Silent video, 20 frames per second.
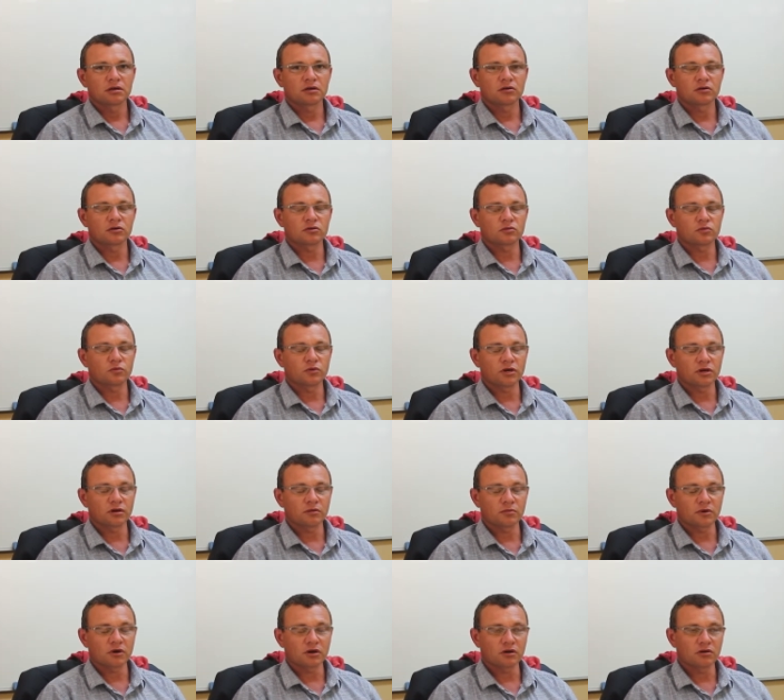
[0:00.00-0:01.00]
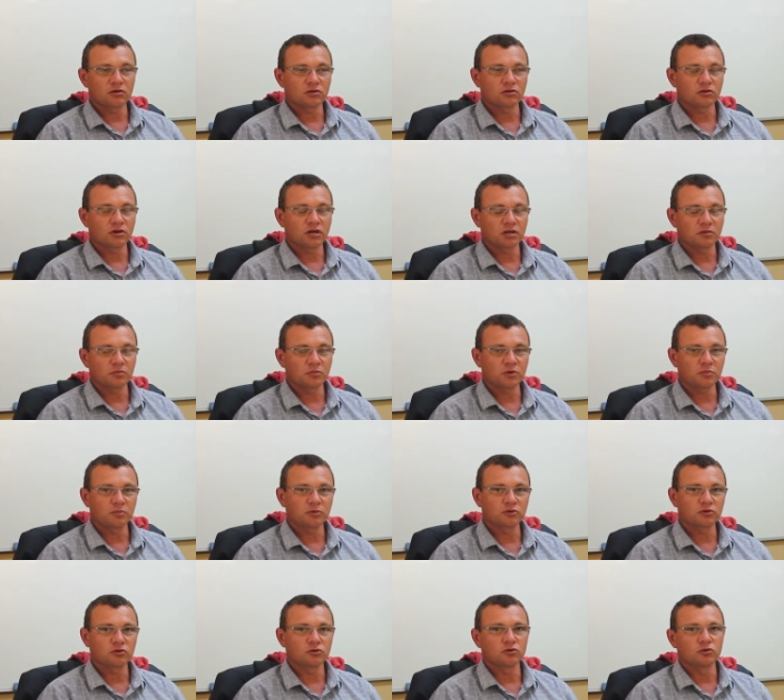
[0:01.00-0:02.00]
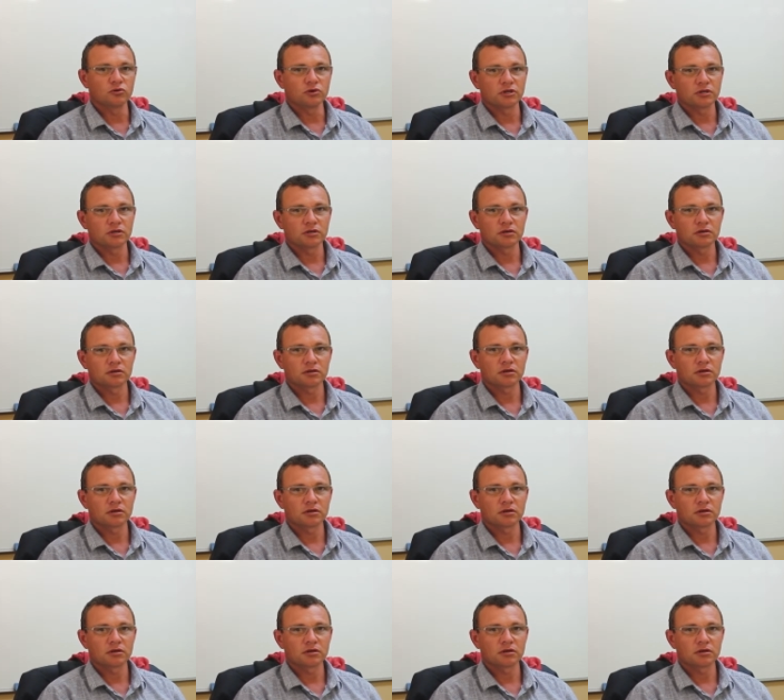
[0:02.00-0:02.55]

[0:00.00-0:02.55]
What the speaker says: not where am I going to get people to do it,